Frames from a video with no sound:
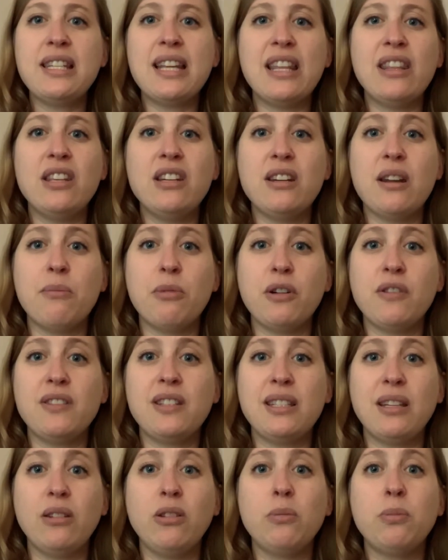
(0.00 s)
and the number of
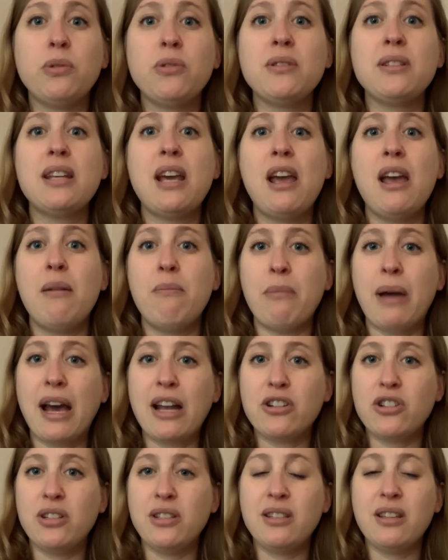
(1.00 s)
syllables
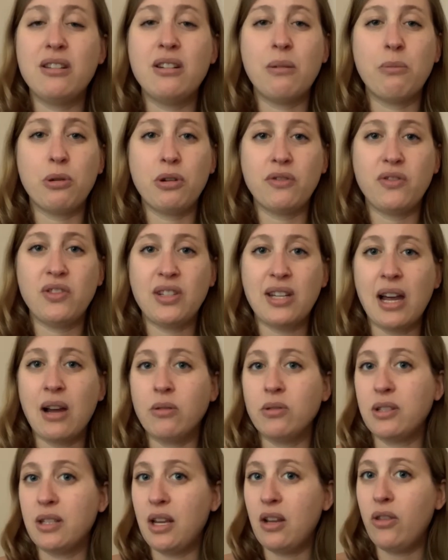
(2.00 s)
matches the number of
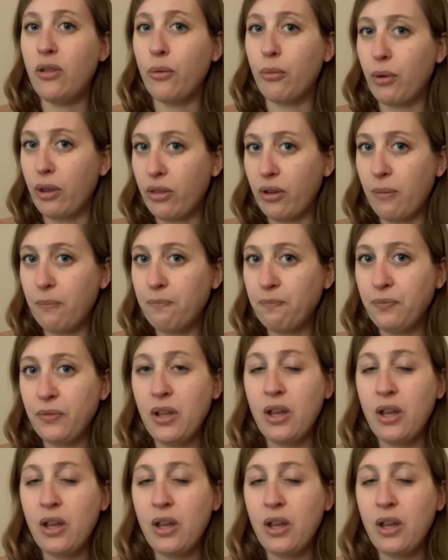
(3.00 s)
sounds in the rhythm.